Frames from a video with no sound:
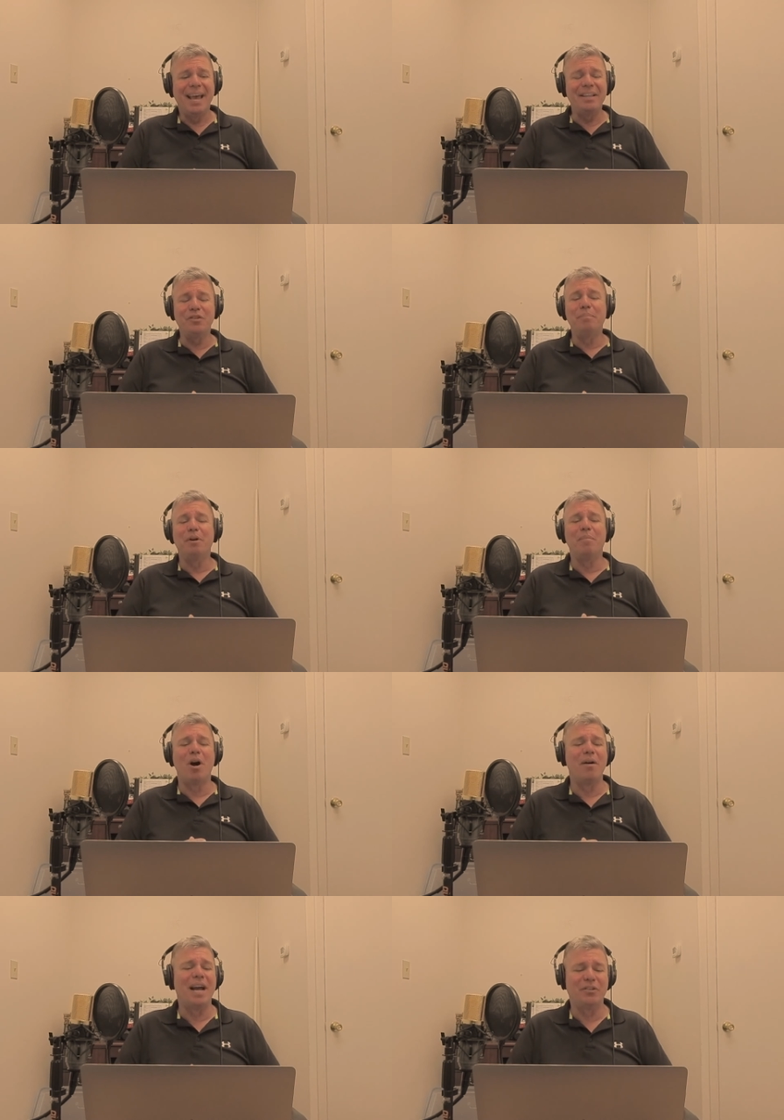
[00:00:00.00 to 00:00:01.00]
And so Bill
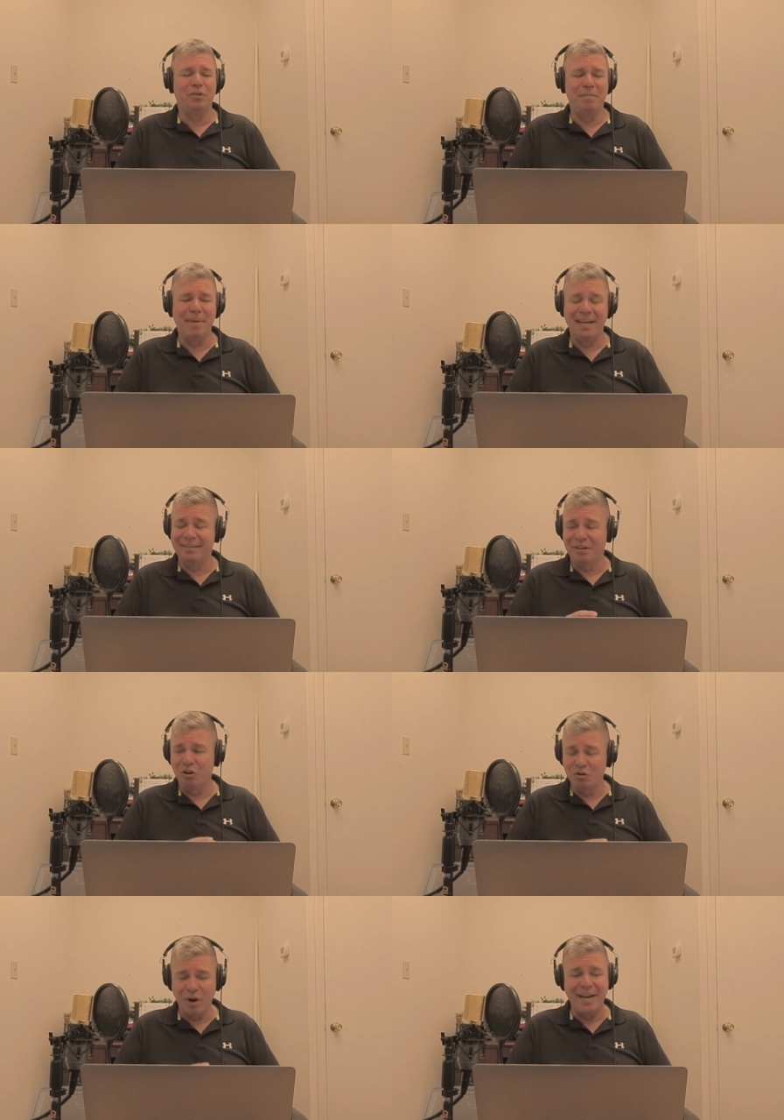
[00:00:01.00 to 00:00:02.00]
Maher naturally makes
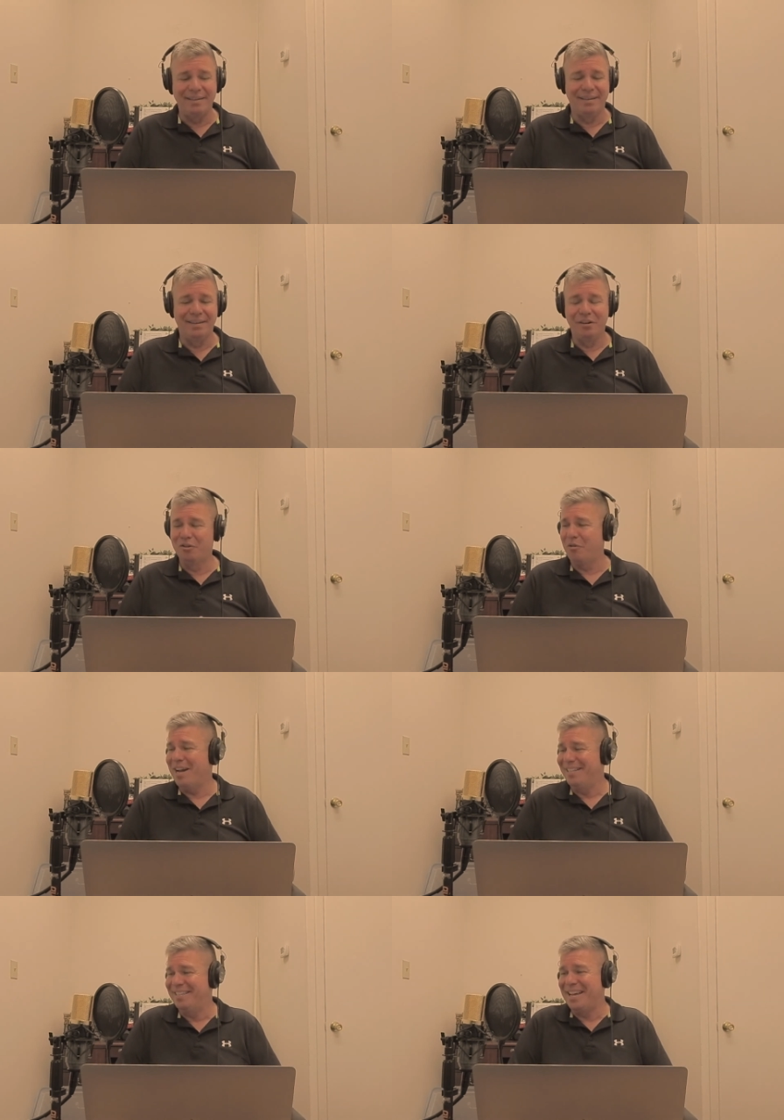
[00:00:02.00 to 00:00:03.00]
great
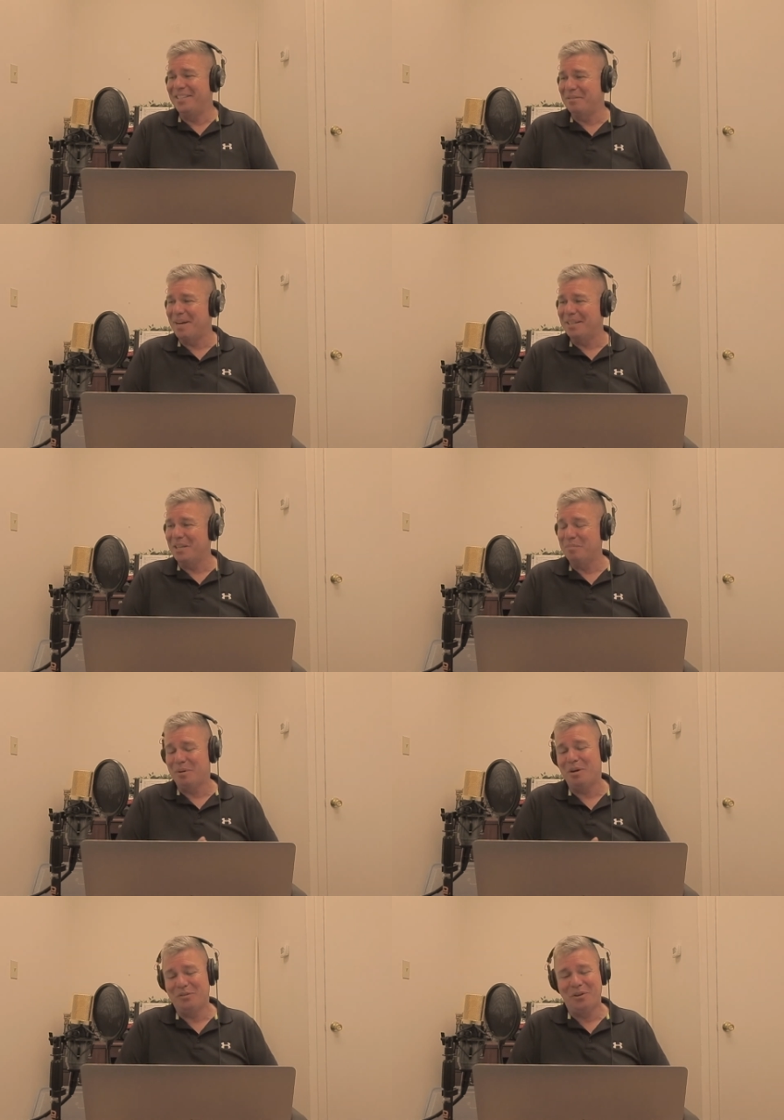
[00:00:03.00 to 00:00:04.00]
sense about this,
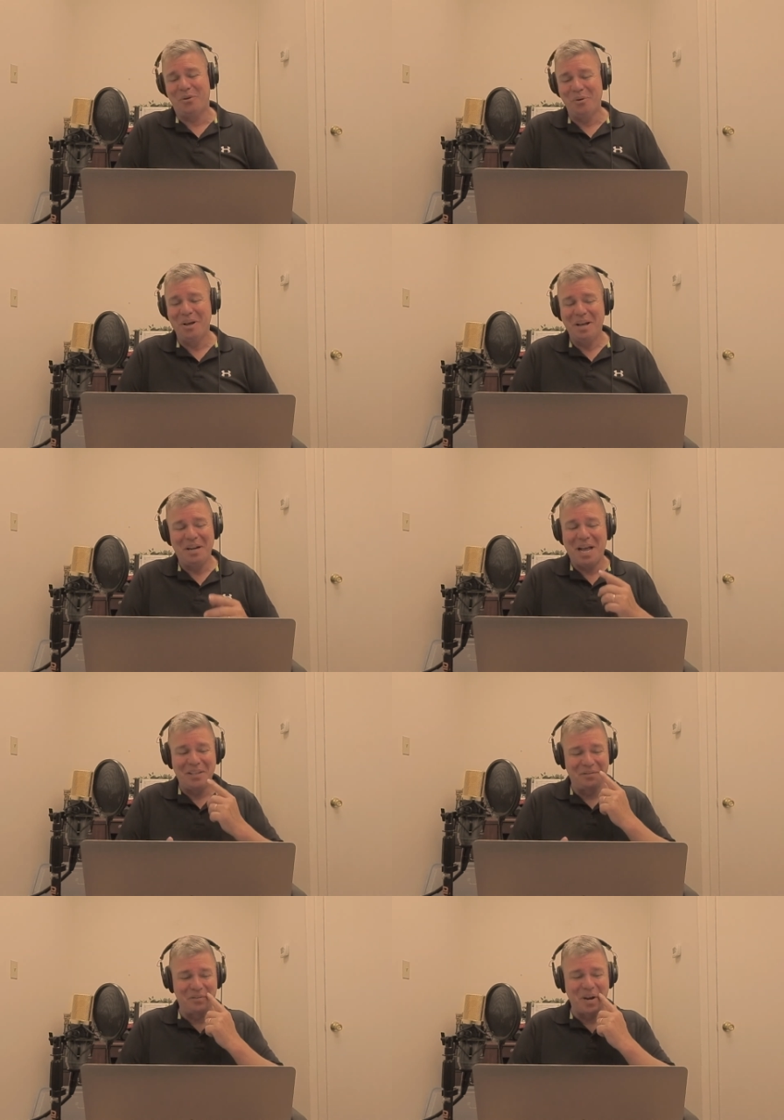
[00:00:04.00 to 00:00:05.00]
but also
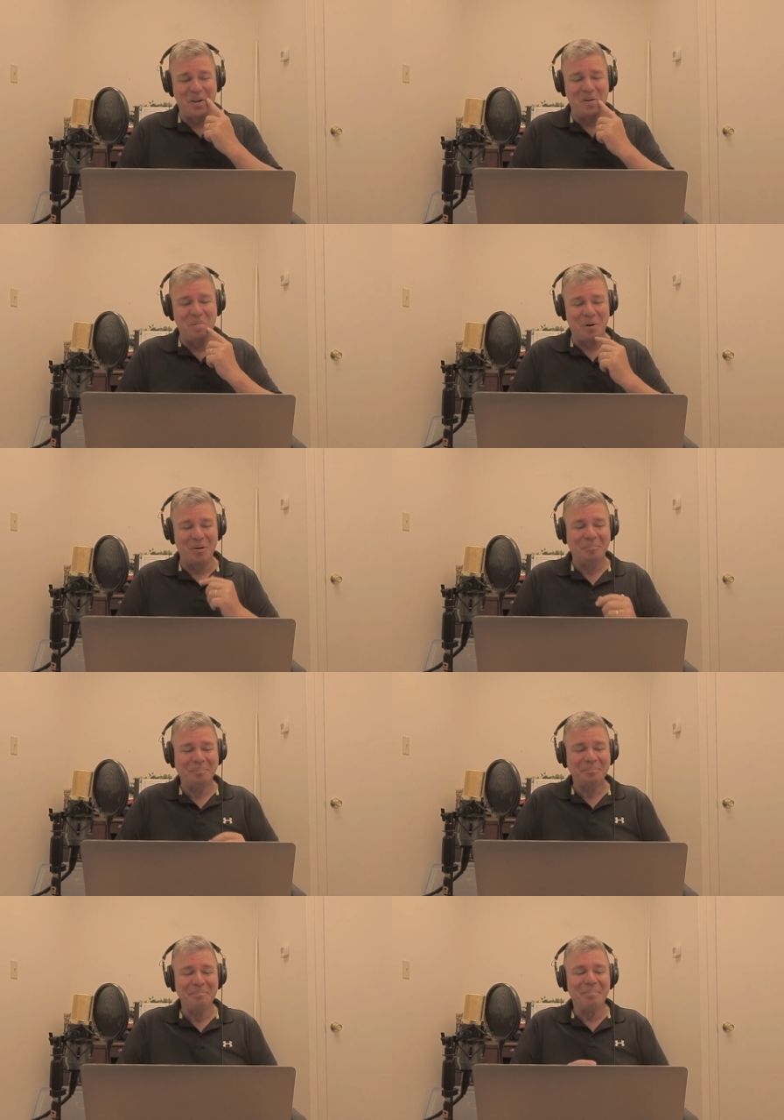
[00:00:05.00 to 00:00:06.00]
lots of great humor.
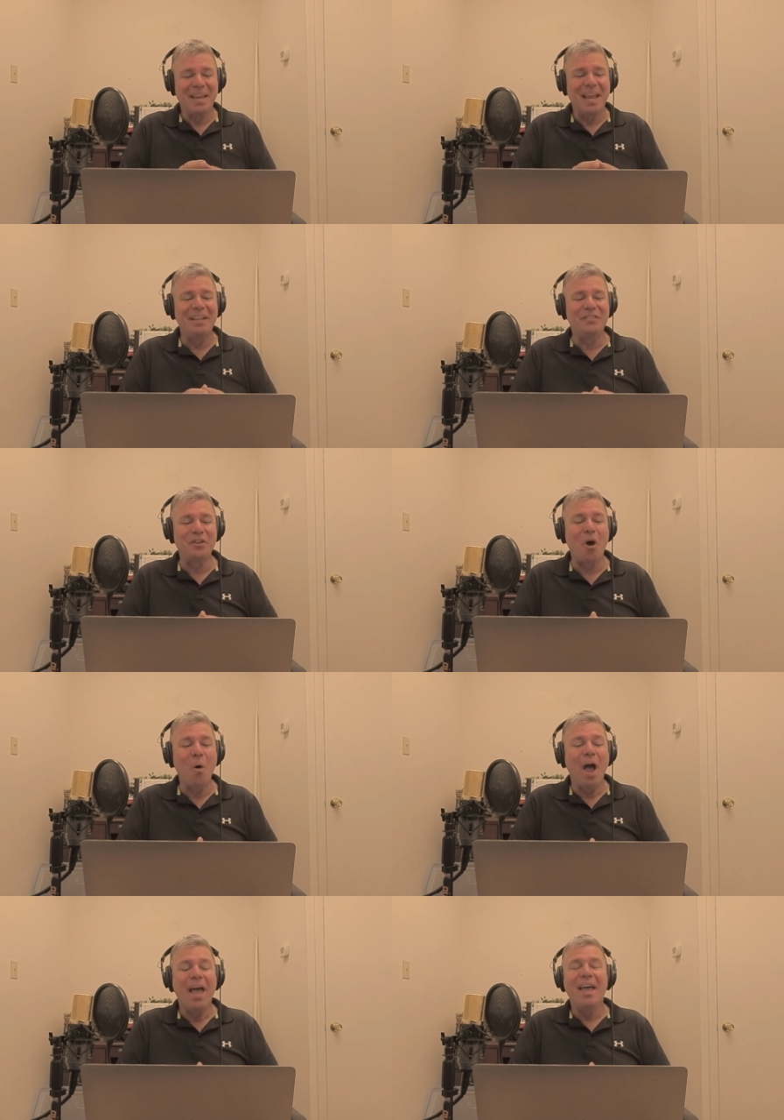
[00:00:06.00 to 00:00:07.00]
And
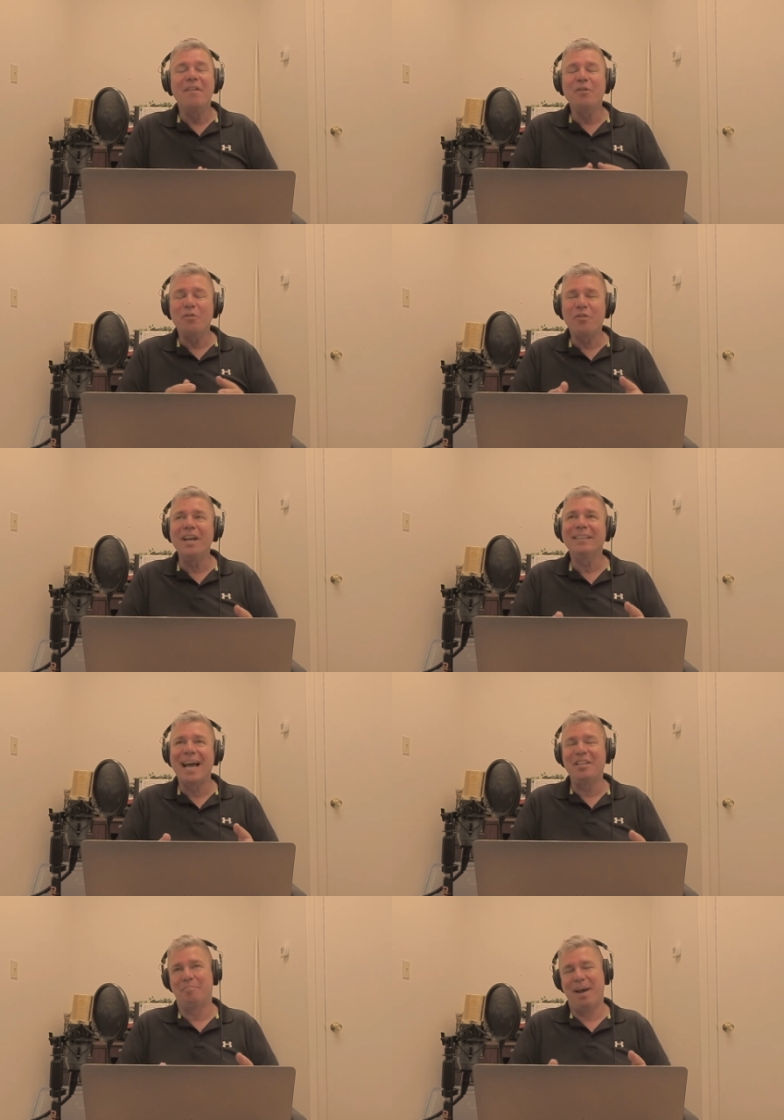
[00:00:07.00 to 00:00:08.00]
so if you think
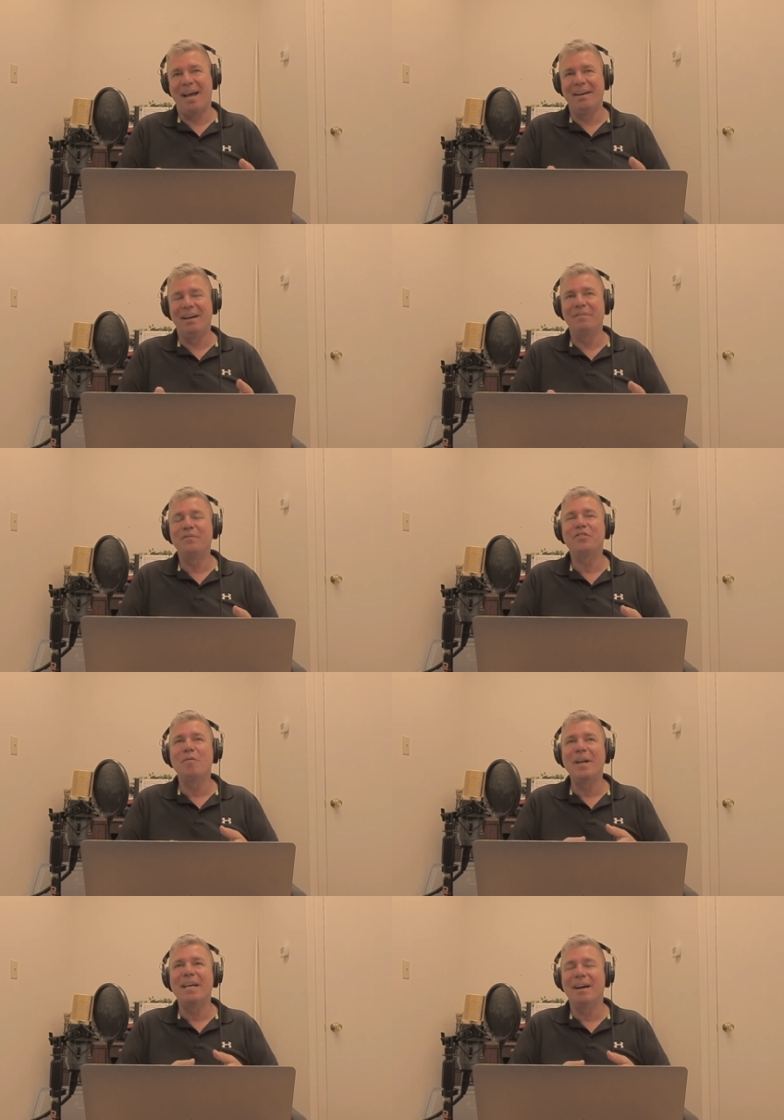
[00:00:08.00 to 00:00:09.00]
that's bad enough,
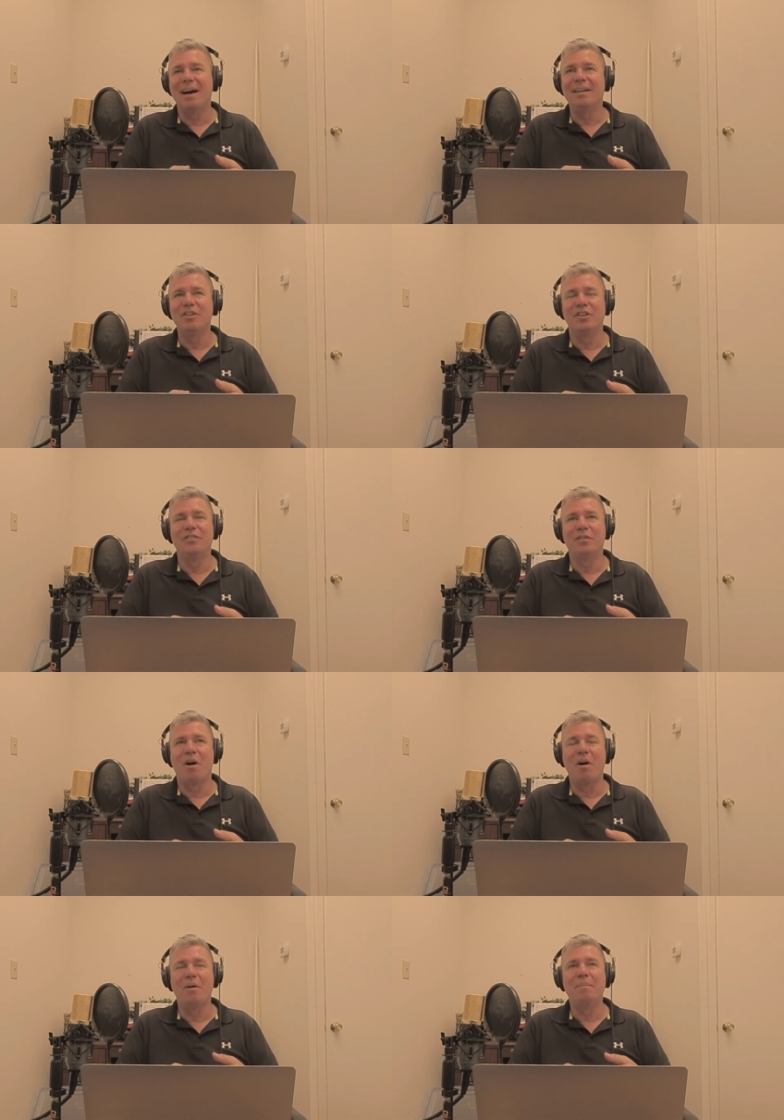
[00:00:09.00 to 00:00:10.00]
so many colleges
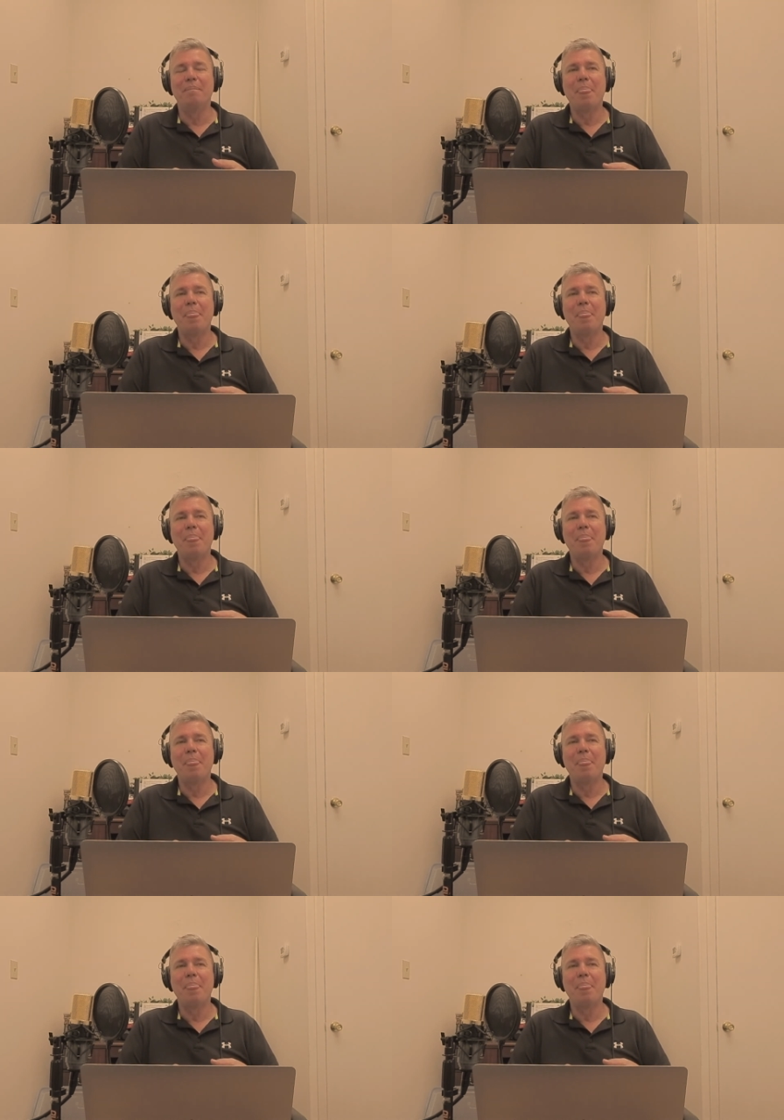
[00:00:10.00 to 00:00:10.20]
are